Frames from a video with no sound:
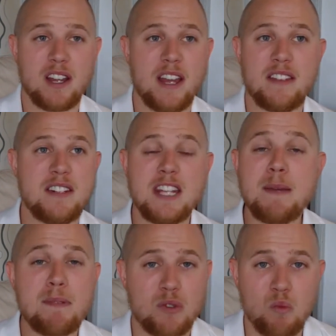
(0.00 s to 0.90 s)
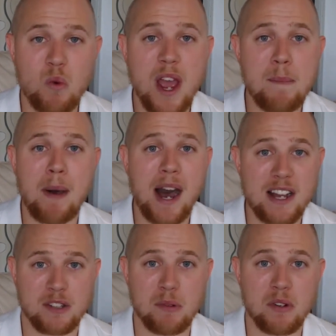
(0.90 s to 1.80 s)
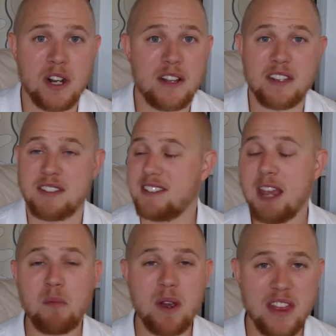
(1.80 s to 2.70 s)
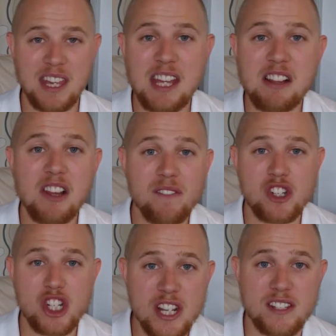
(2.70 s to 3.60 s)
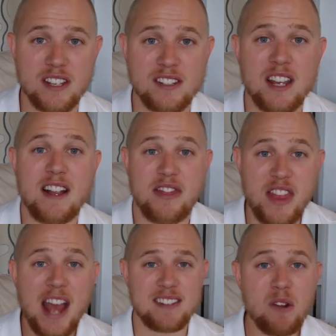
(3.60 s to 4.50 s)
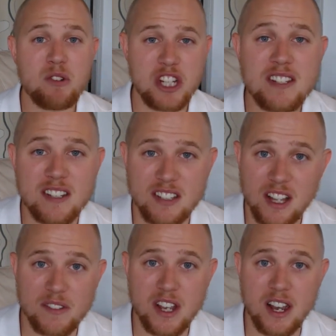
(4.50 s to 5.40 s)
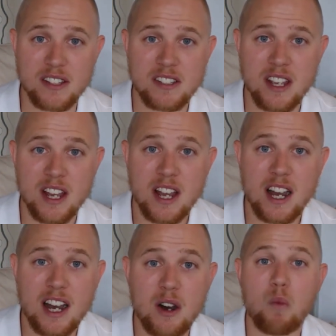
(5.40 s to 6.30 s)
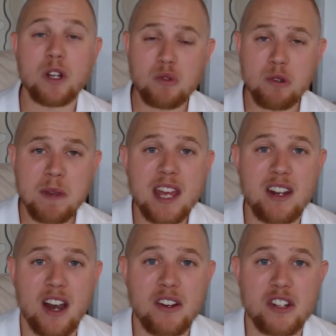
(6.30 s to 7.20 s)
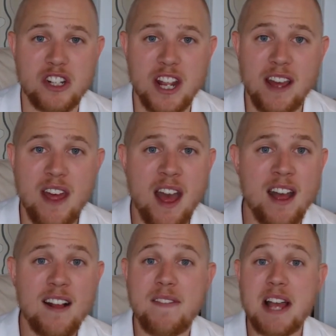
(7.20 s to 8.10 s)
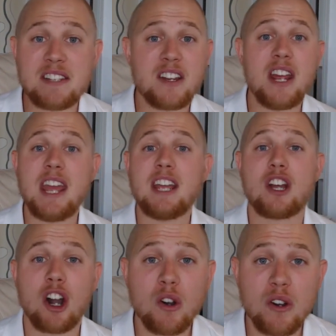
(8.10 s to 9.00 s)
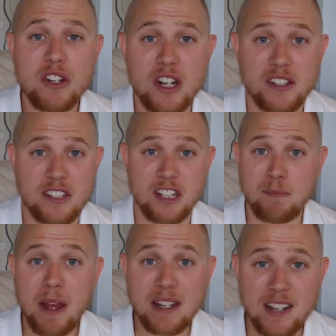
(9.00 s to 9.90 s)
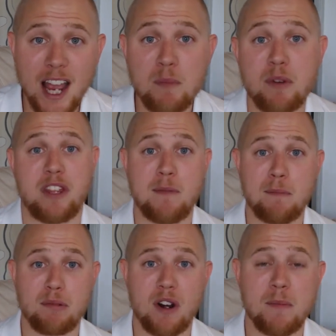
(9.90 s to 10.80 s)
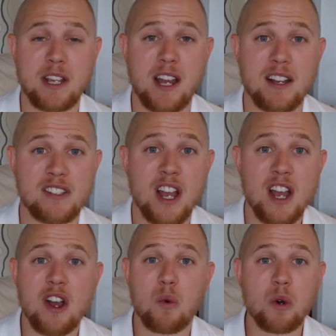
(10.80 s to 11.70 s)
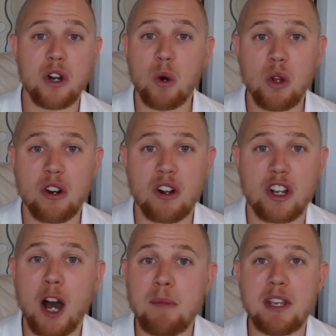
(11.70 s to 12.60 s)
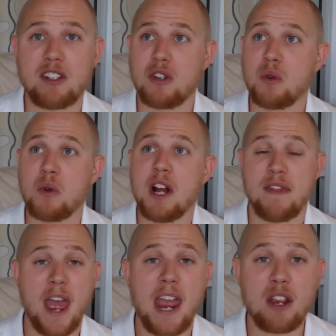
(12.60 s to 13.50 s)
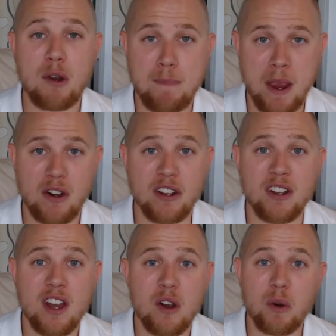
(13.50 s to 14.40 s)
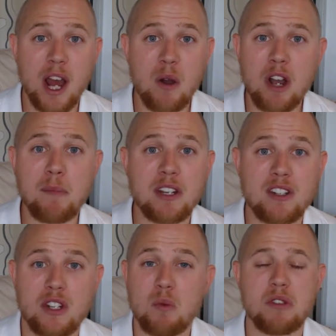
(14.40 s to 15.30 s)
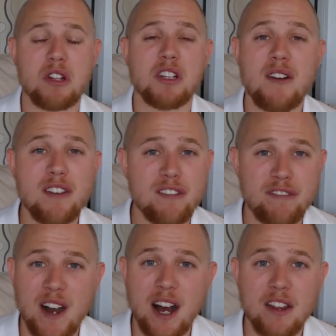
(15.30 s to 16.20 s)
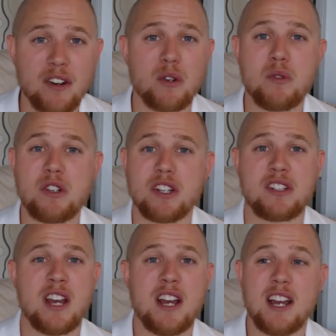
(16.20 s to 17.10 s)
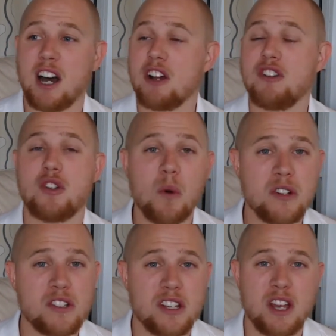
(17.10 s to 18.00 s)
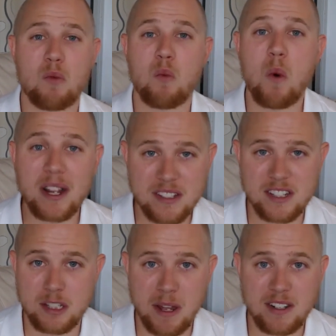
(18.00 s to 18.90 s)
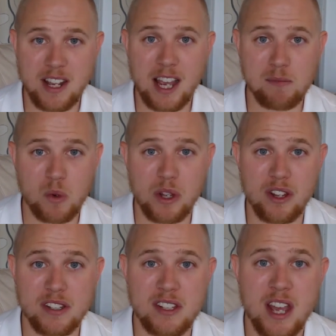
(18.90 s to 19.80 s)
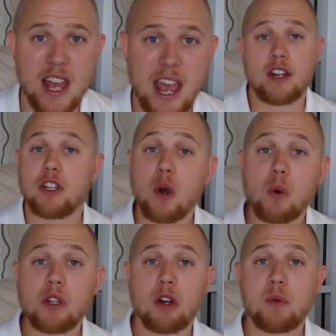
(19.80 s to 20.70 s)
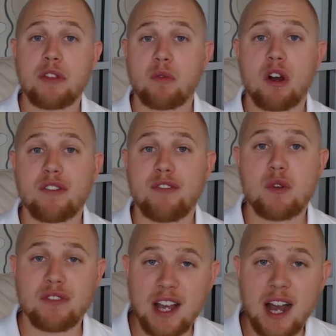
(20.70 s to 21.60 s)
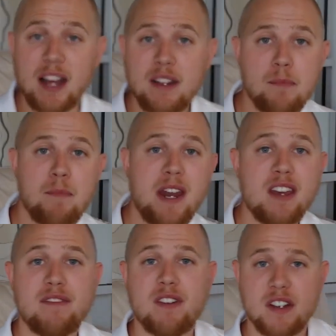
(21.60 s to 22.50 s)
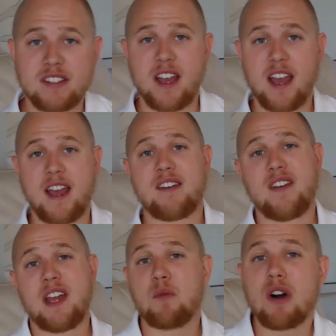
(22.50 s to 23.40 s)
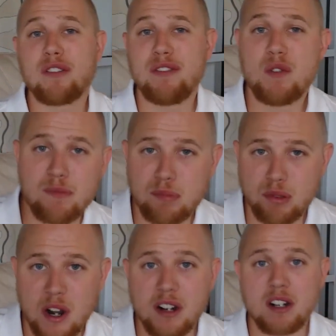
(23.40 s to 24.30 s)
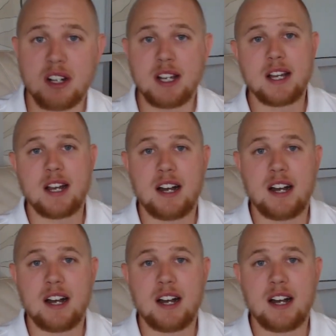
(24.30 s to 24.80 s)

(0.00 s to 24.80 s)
Uh, in the deepest way possible, the same way that he loved Jesus, that's how Jesus loves us. Uh, once we begin to understand that, that's going to encourage us to spend time with Him in prayer because we're no longer coming to the angry parent. We're now coming to the loving Father who just adores us and wants to spend time with us. To go along with the wrong view of God, many of us have a wrong view of prayer.